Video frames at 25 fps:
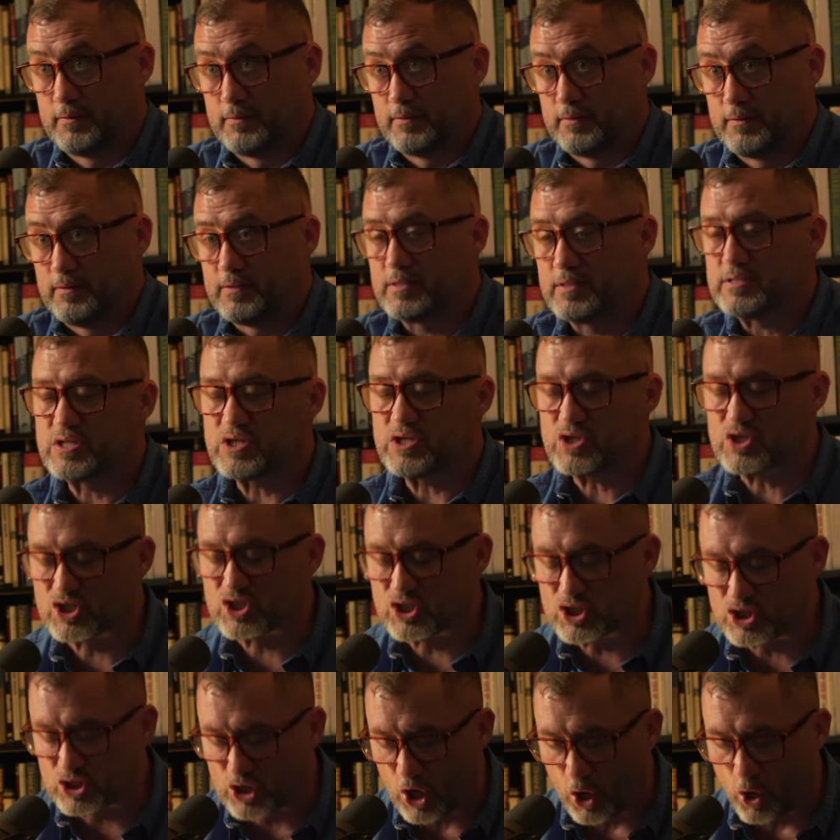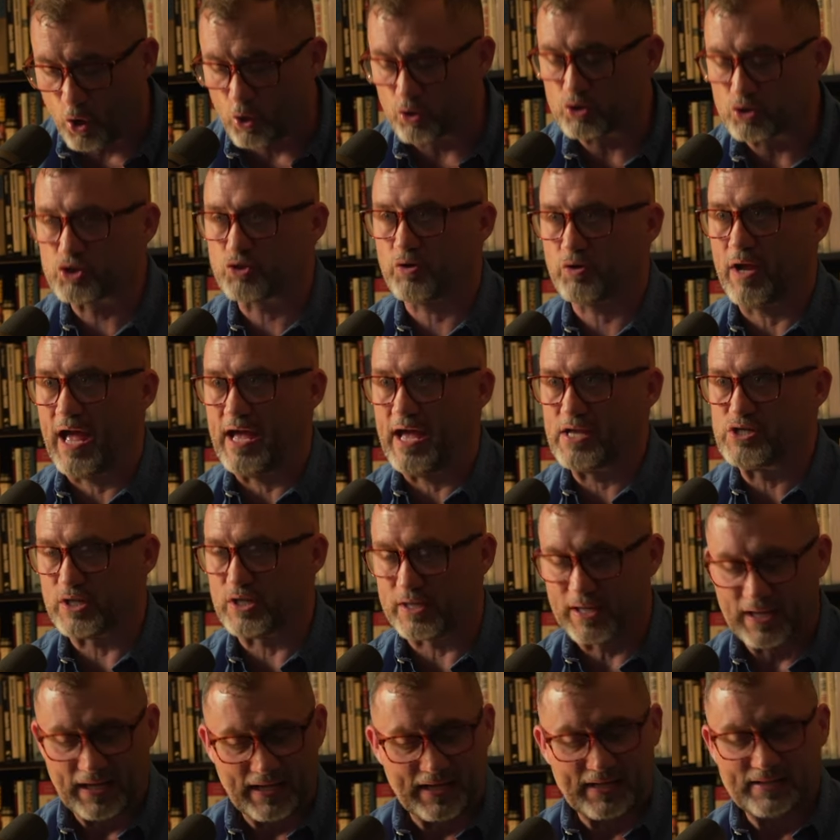This is so tragic.
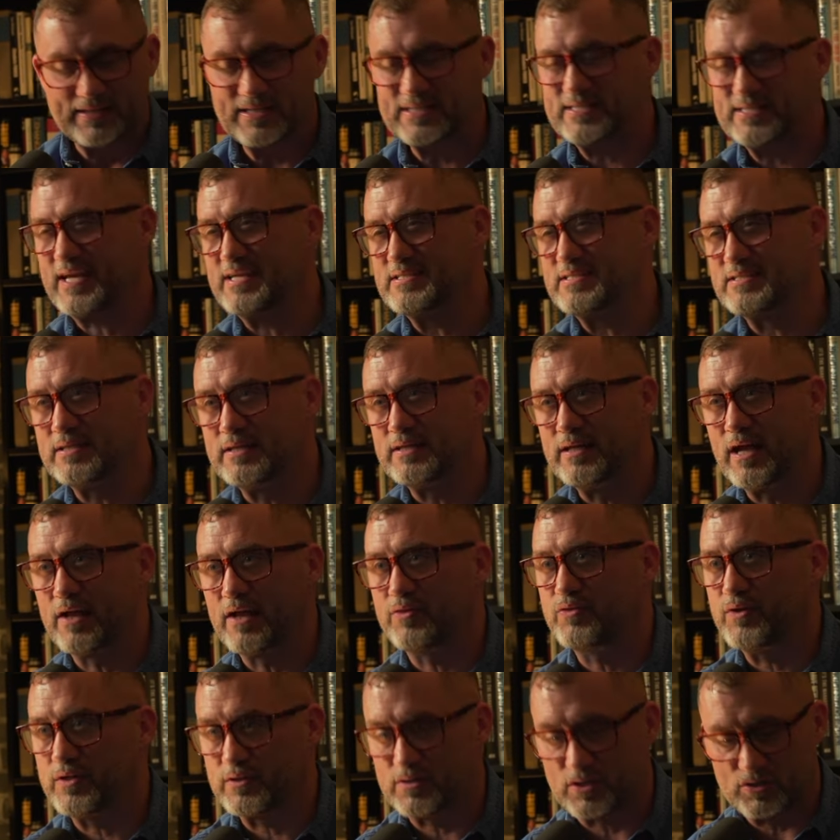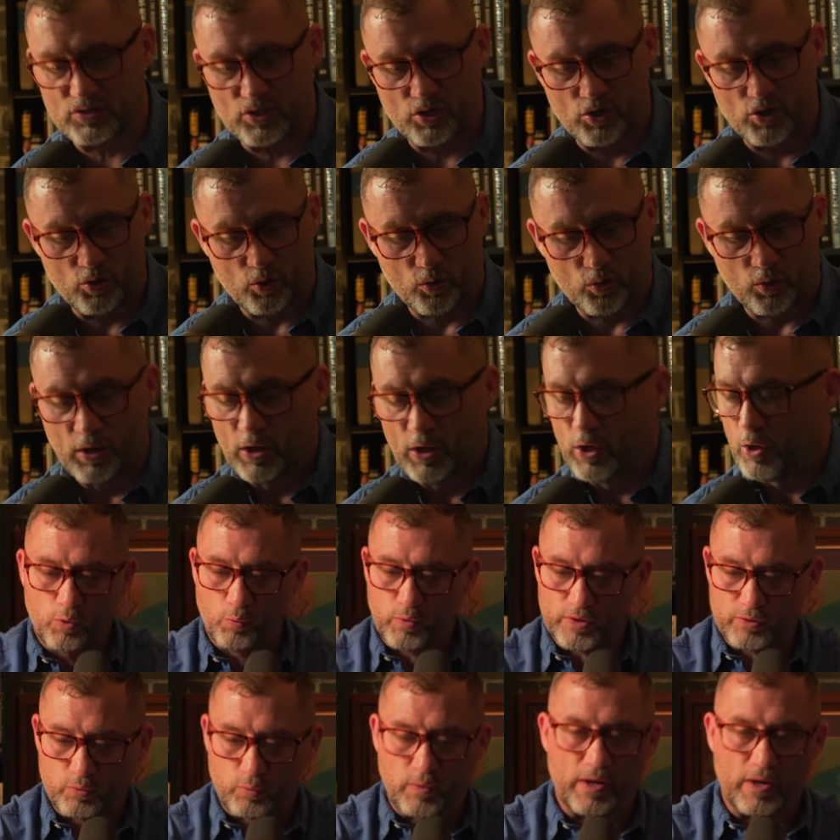This has nothing to do
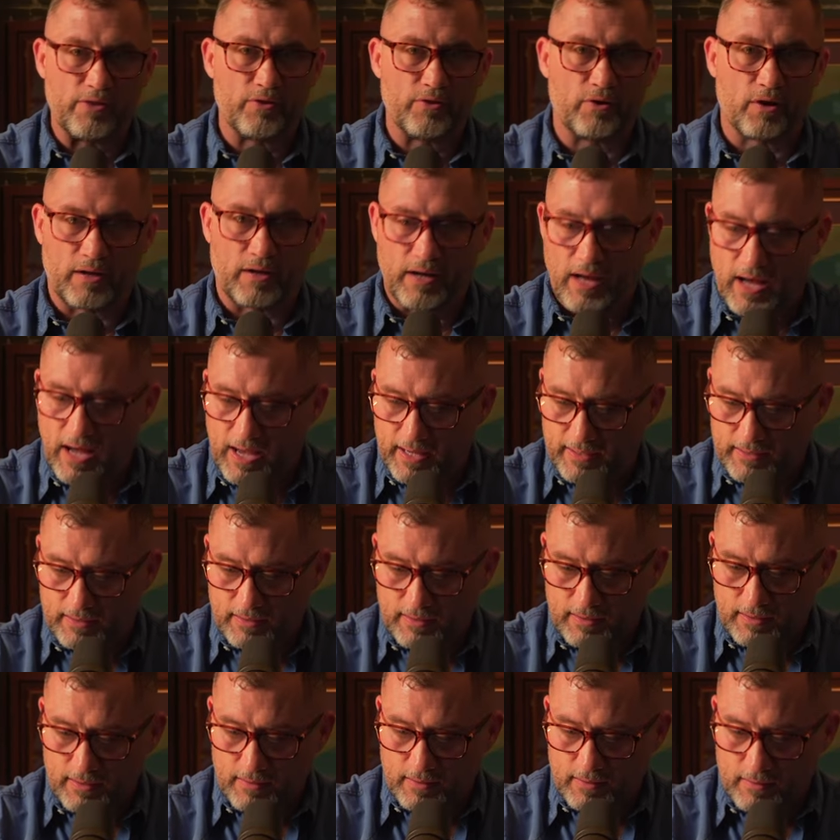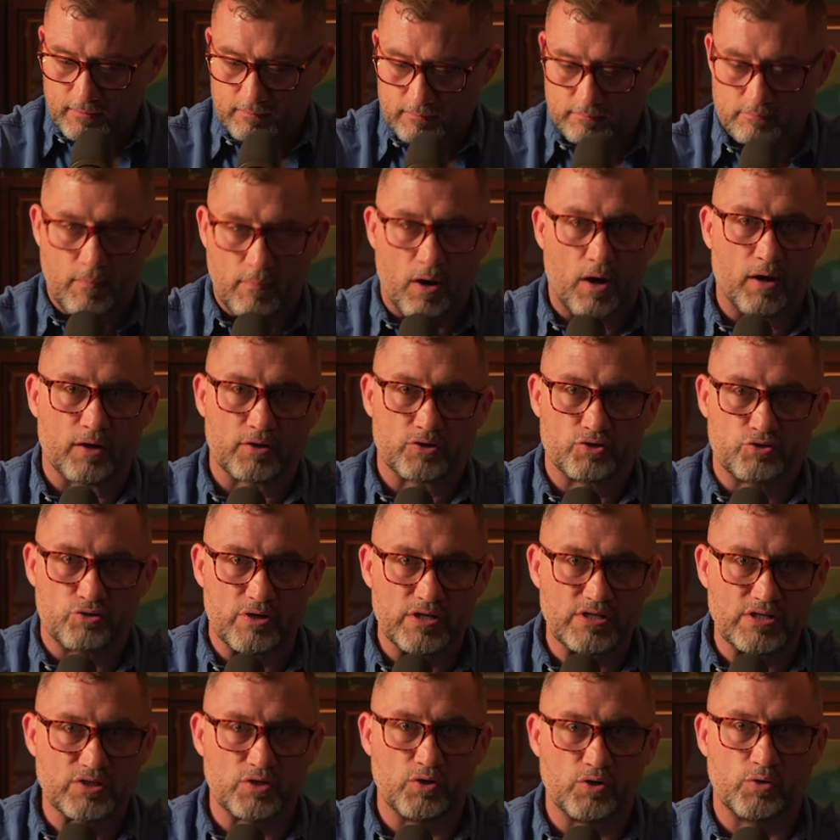with whether or not Mark
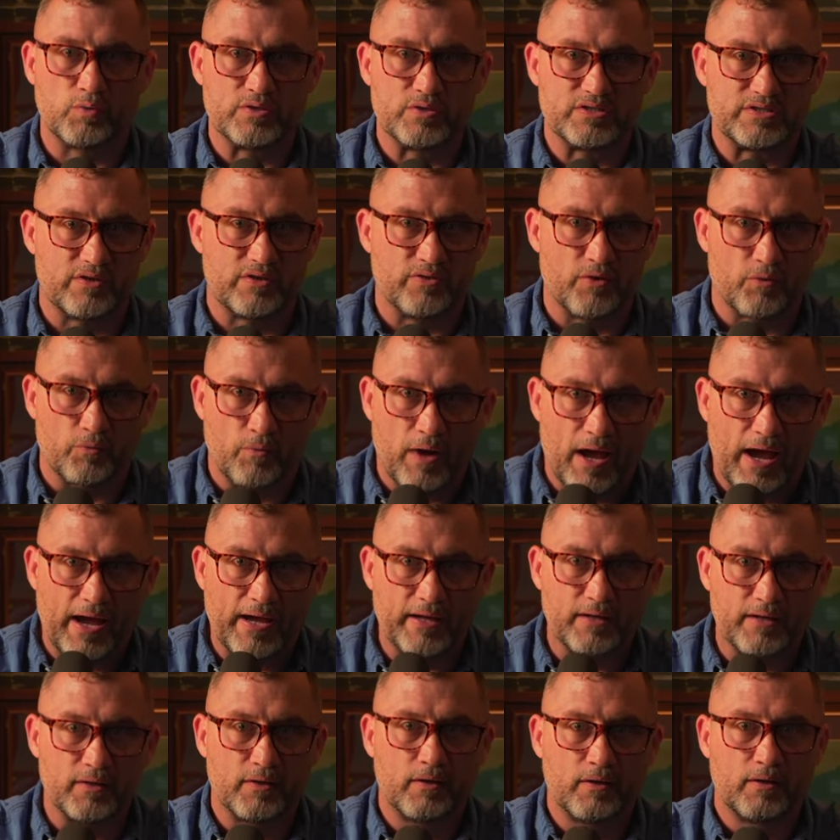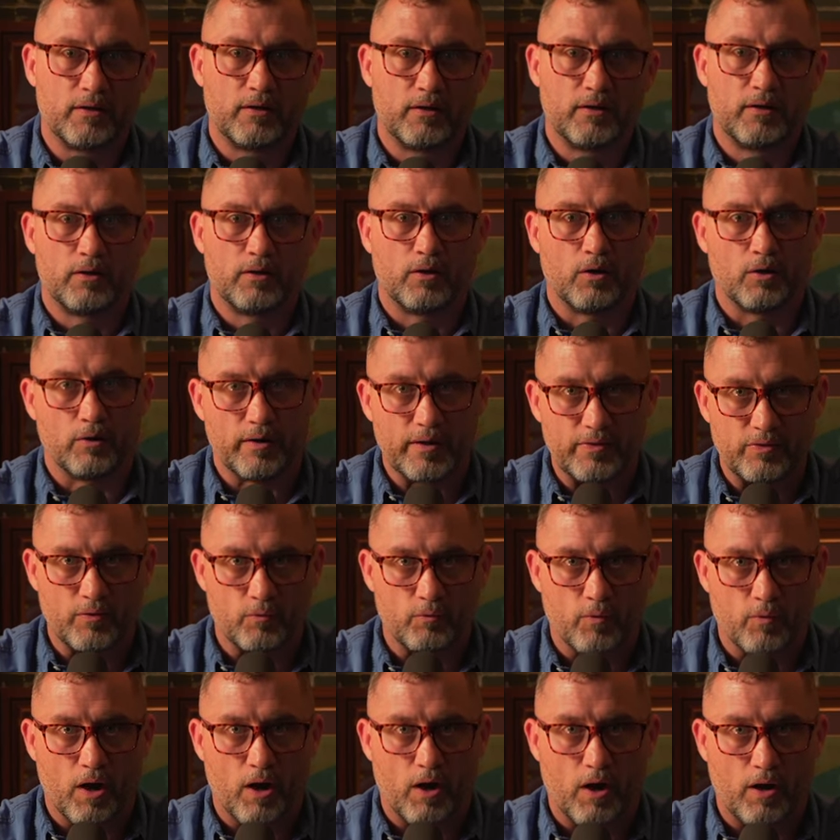Driscoll was in the right or in the
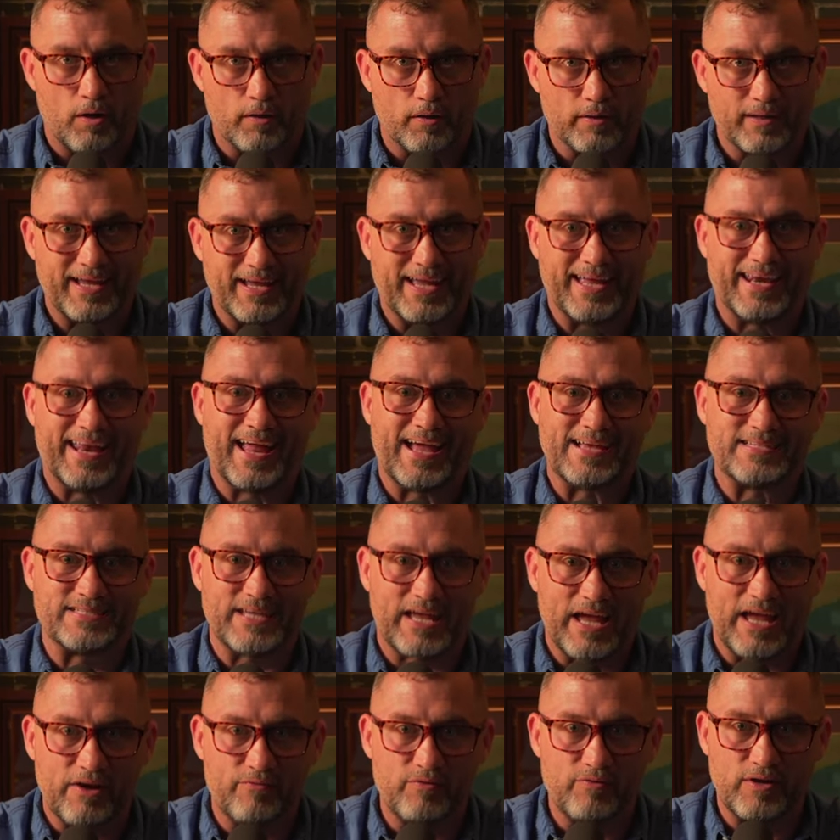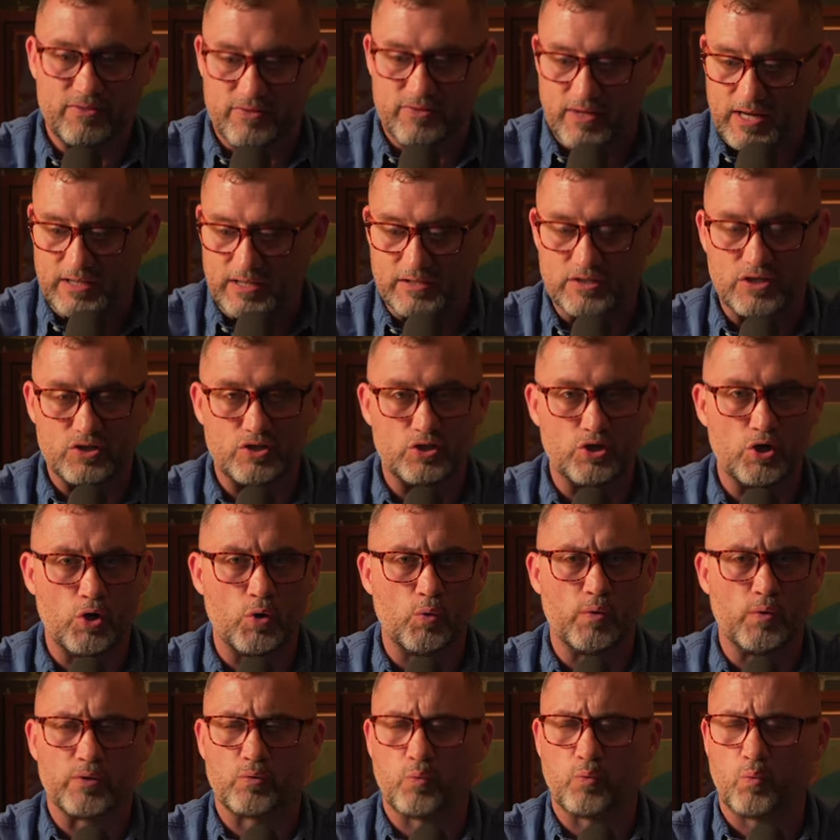wrong. It has everything to do
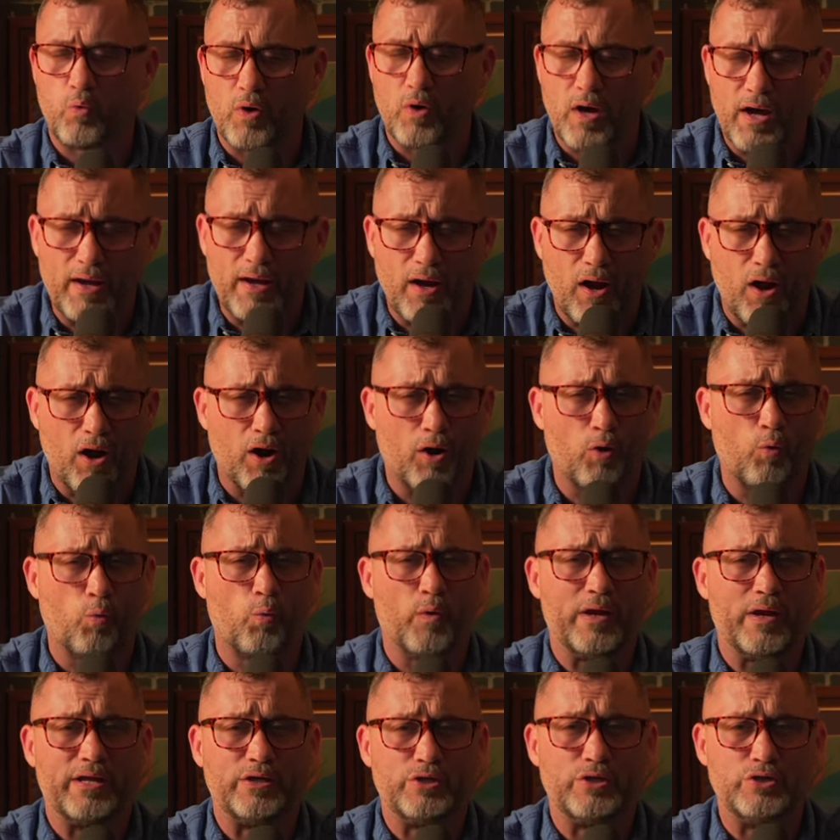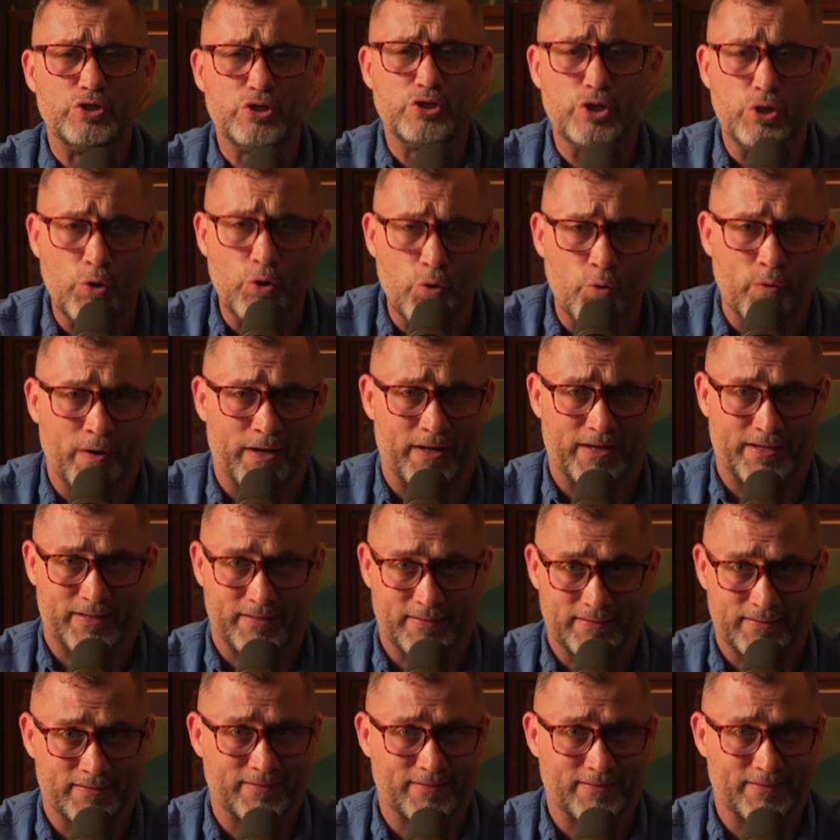with what are we doing?